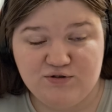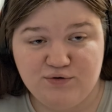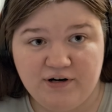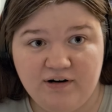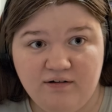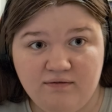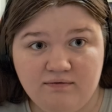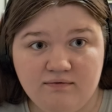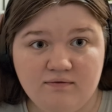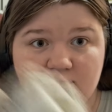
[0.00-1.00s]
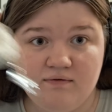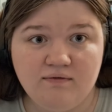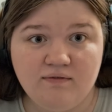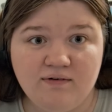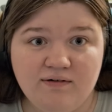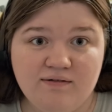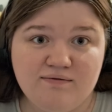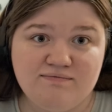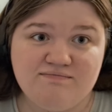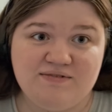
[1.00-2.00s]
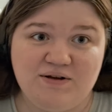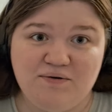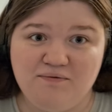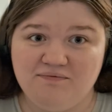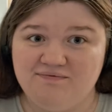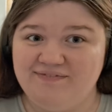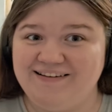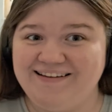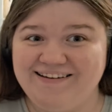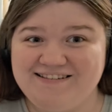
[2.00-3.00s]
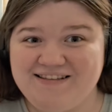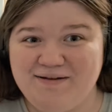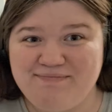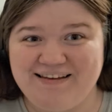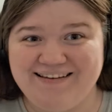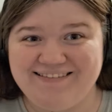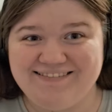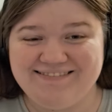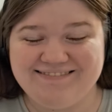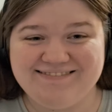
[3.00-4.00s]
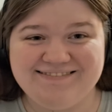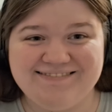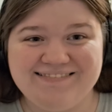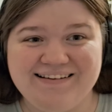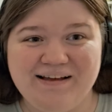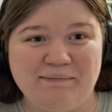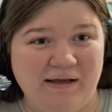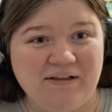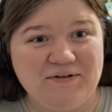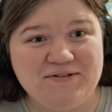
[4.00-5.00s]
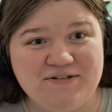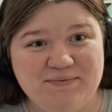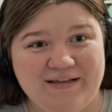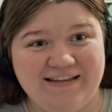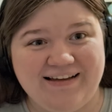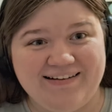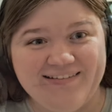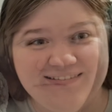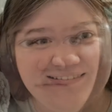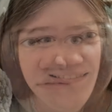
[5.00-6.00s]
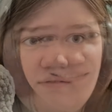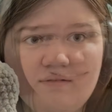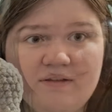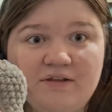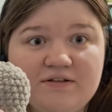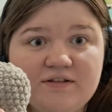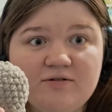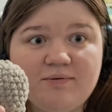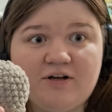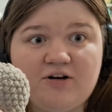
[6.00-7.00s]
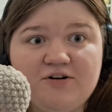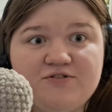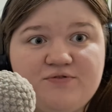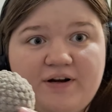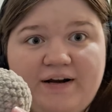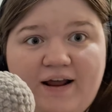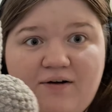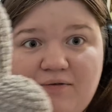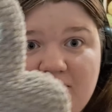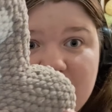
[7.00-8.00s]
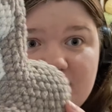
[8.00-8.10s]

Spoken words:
sooner, so here's the update. I'm getting closer to being done. It looks a little bit cursed right now,